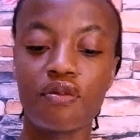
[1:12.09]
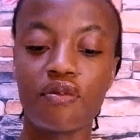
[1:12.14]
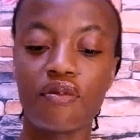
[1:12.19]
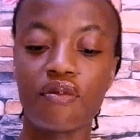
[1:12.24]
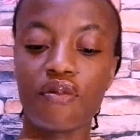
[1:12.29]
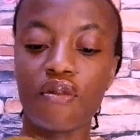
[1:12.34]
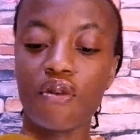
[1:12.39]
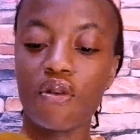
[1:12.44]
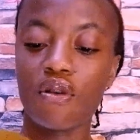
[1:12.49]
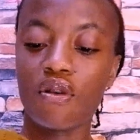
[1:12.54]

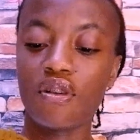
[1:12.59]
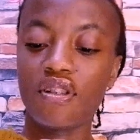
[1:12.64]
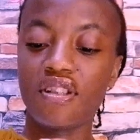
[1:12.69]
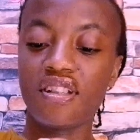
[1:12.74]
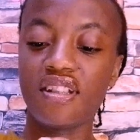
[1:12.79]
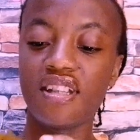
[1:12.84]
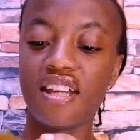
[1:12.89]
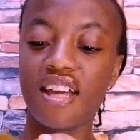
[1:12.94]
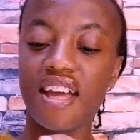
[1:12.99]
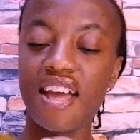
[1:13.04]
for
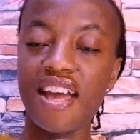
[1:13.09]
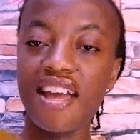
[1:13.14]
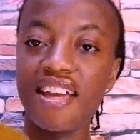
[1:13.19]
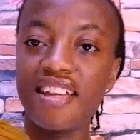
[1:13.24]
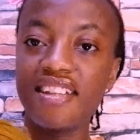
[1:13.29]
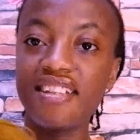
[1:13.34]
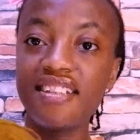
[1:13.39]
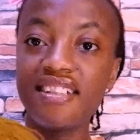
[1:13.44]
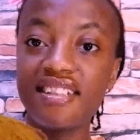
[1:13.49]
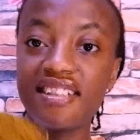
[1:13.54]
the
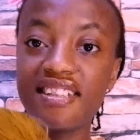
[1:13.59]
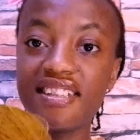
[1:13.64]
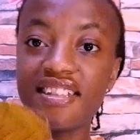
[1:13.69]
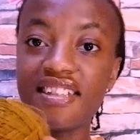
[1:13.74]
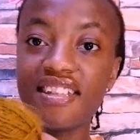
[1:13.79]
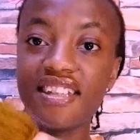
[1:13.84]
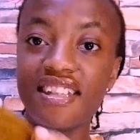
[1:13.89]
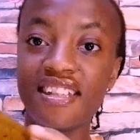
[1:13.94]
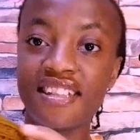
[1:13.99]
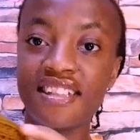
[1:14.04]
end
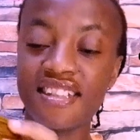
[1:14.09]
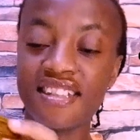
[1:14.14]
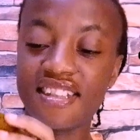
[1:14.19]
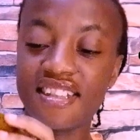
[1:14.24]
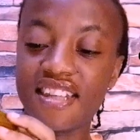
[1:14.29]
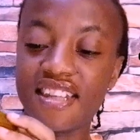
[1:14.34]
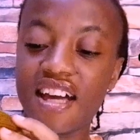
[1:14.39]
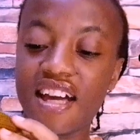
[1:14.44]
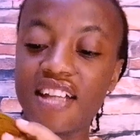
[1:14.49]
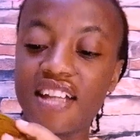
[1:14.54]

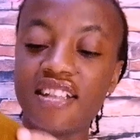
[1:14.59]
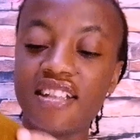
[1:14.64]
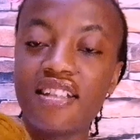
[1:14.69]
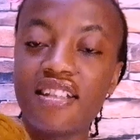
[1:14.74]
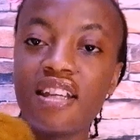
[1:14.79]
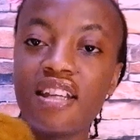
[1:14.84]
inside